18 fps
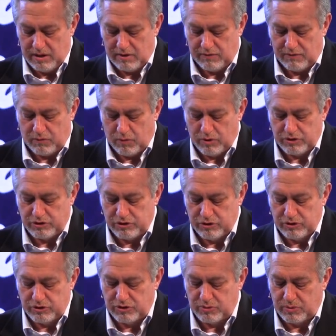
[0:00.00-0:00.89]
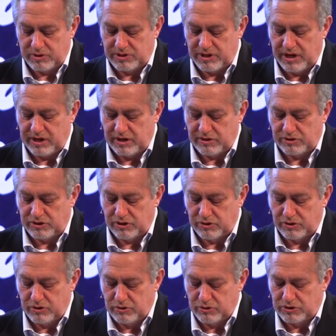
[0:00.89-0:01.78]
The four Jews were taken
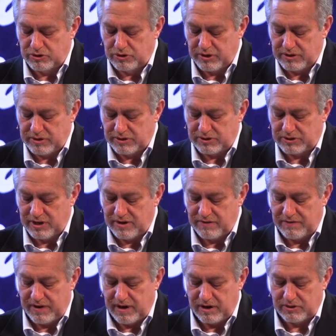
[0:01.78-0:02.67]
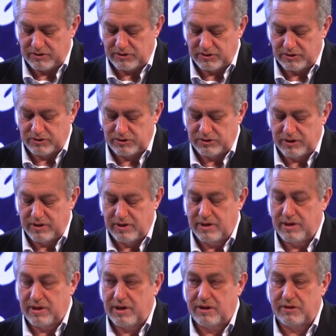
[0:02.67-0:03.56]
to new safe houses,
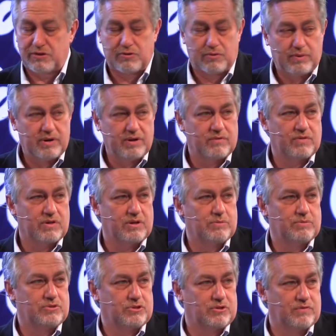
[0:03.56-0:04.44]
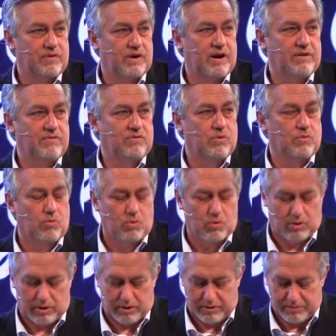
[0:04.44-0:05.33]
and three of them survived the
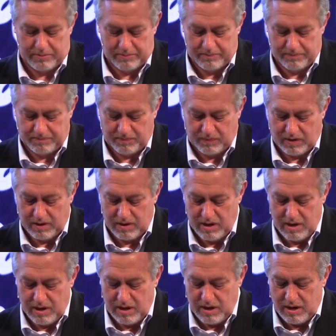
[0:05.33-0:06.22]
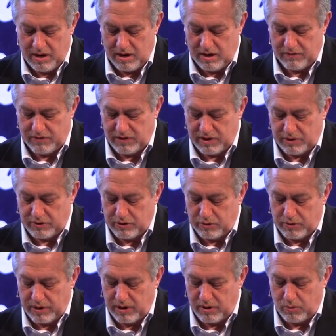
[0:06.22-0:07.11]
war. Of the
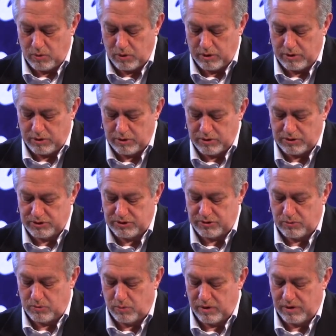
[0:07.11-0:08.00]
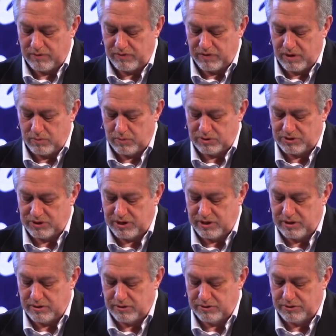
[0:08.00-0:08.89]
underground workers, one of them was
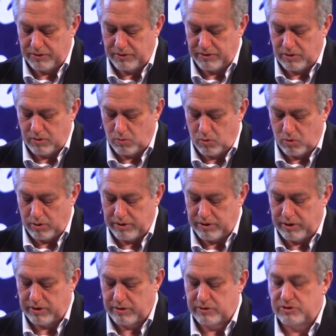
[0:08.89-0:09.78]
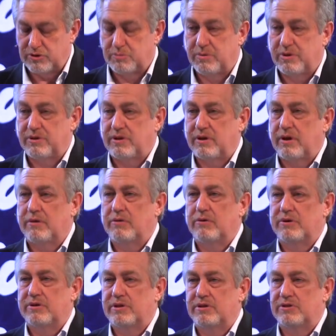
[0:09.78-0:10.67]
killed during the war years, but the
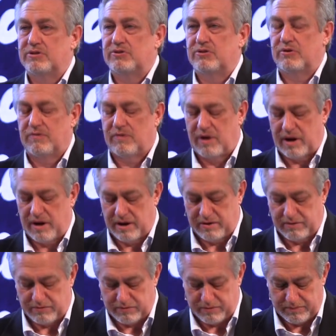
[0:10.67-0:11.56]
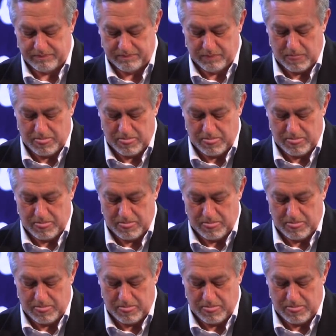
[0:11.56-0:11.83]
other did survive.